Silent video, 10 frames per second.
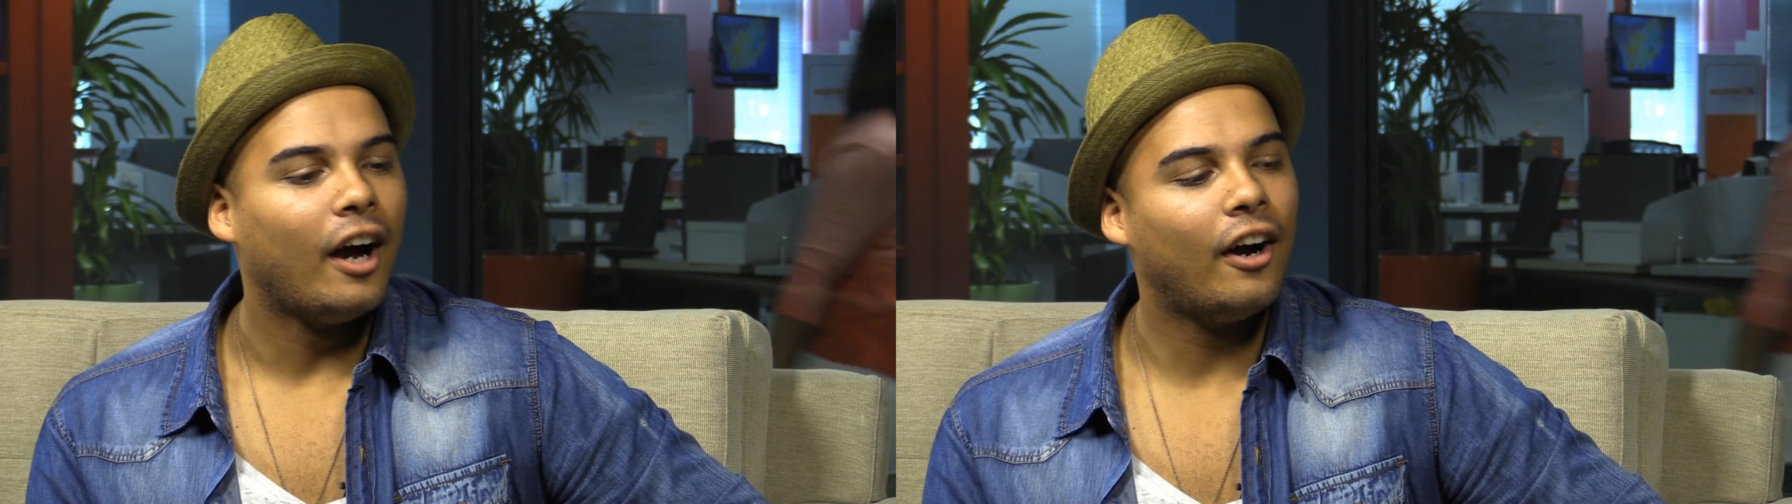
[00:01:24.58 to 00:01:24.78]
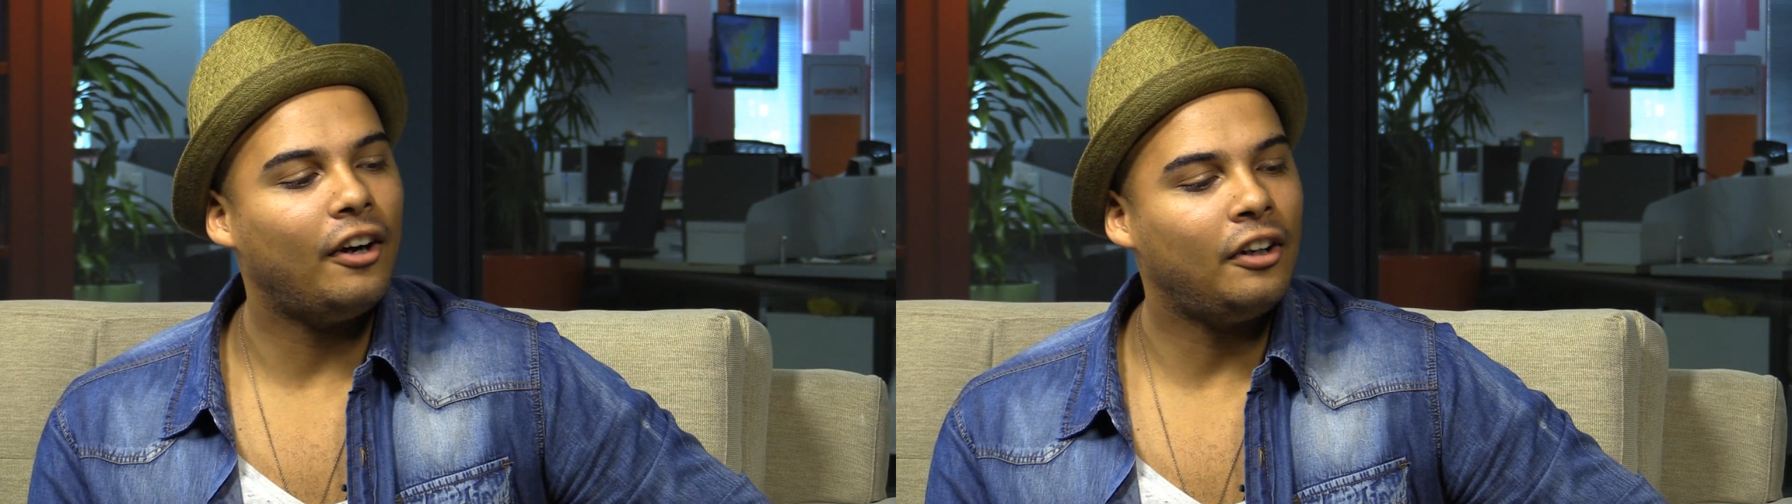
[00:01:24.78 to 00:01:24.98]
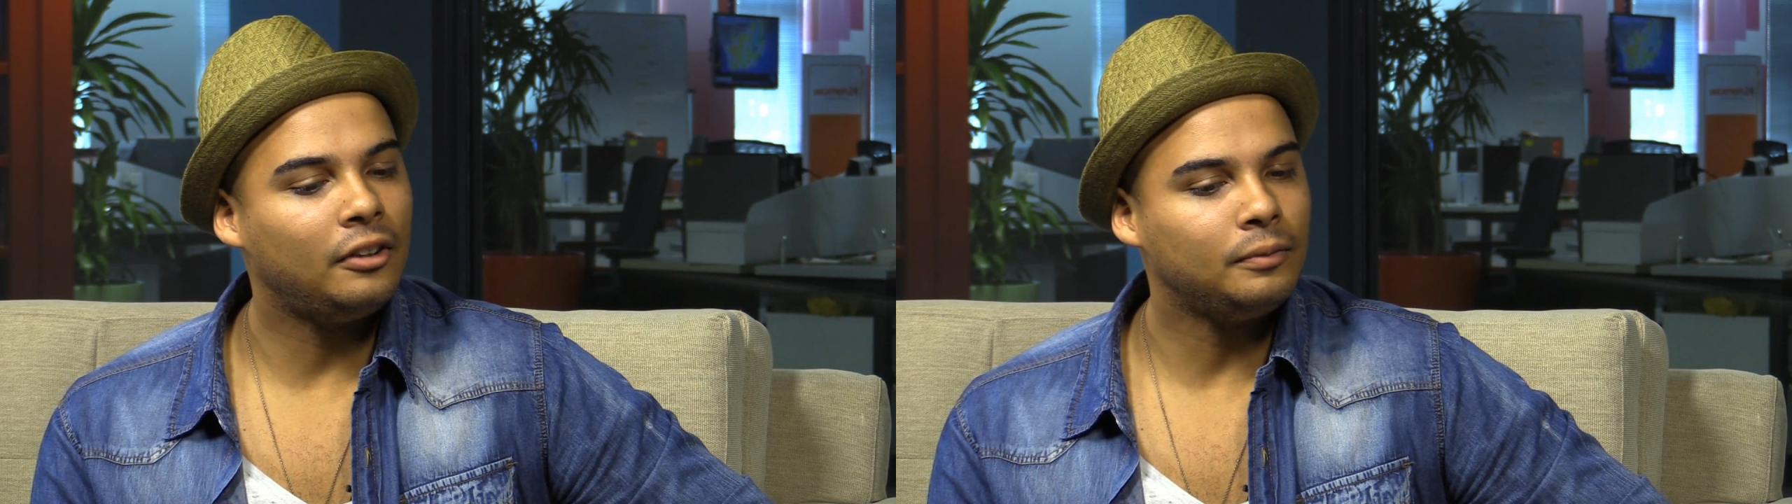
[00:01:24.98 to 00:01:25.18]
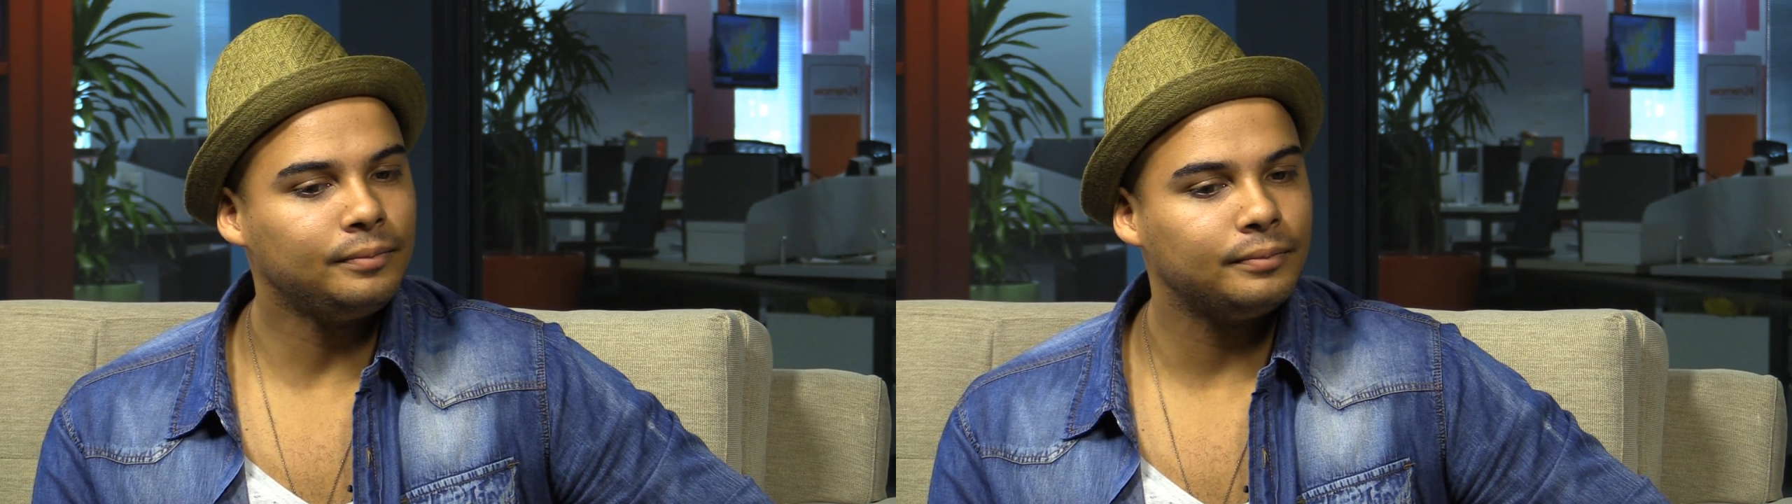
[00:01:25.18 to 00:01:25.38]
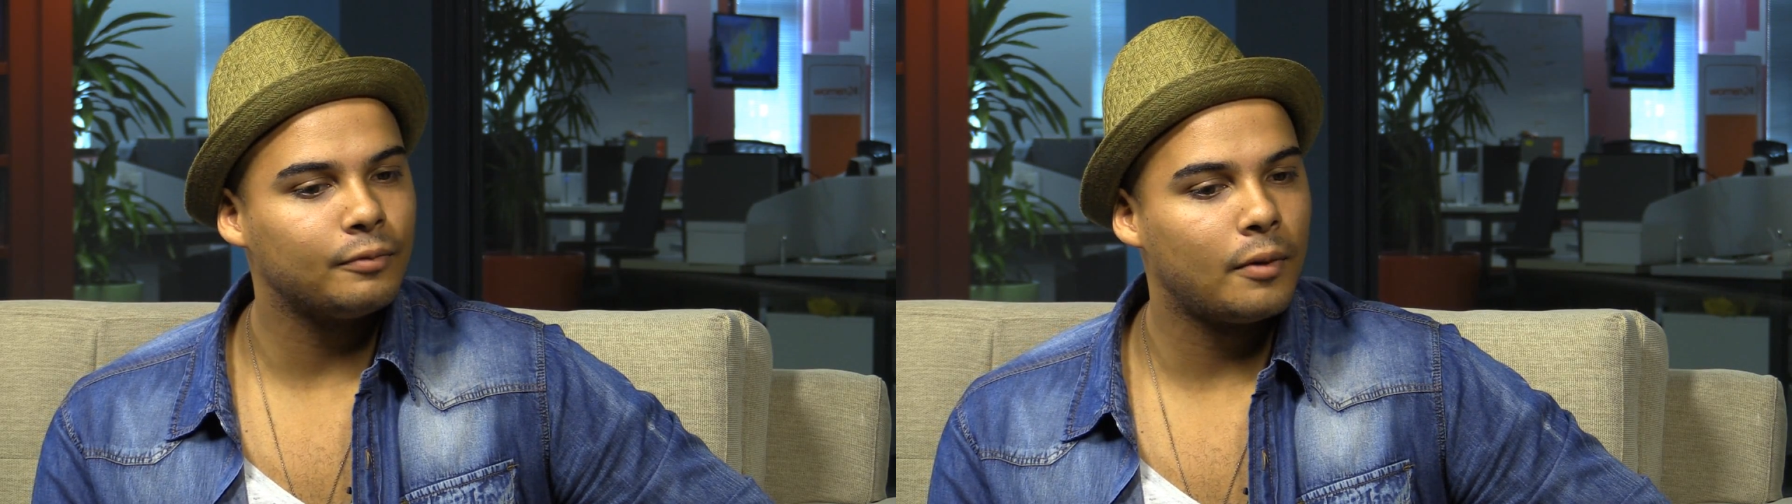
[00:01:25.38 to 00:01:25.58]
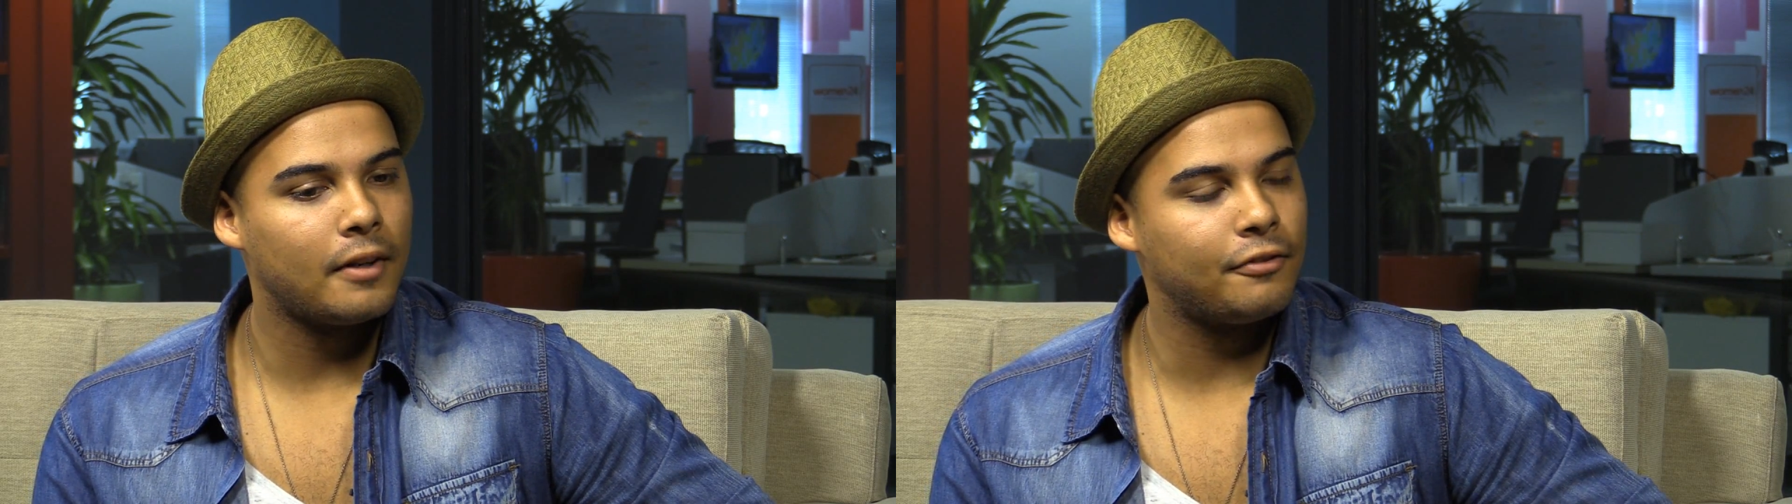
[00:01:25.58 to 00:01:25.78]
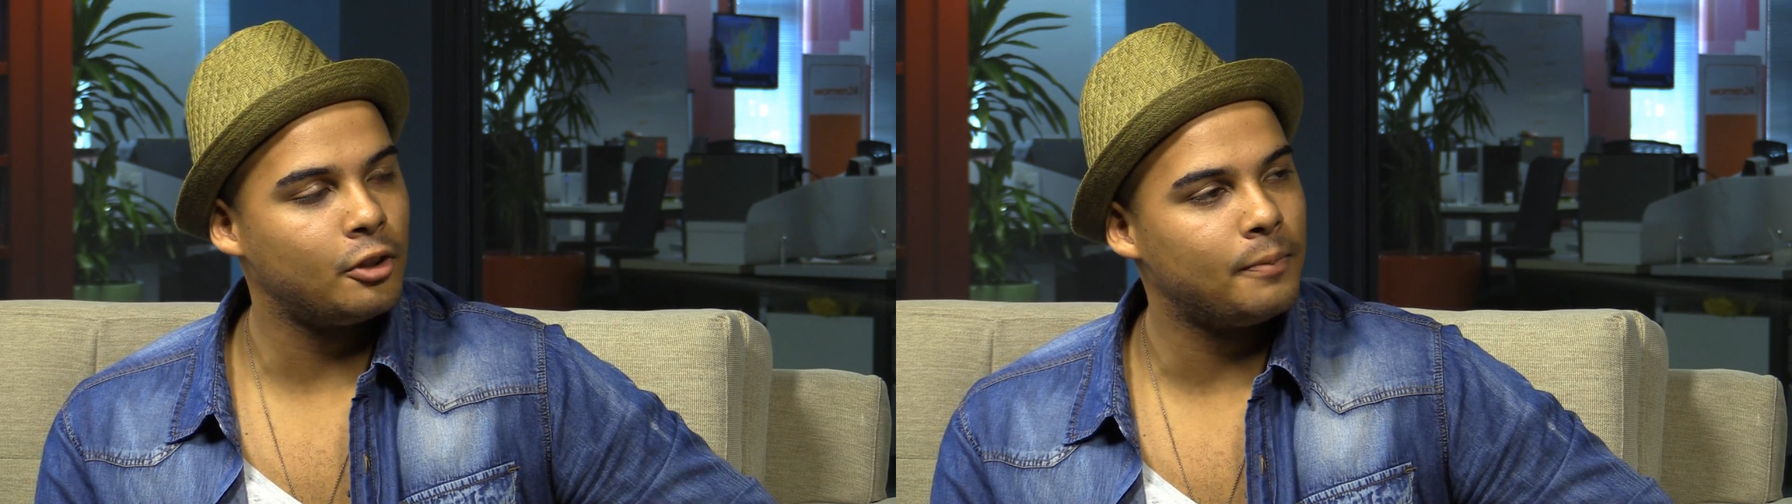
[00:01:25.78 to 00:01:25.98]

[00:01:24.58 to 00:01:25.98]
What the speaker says: Well, my full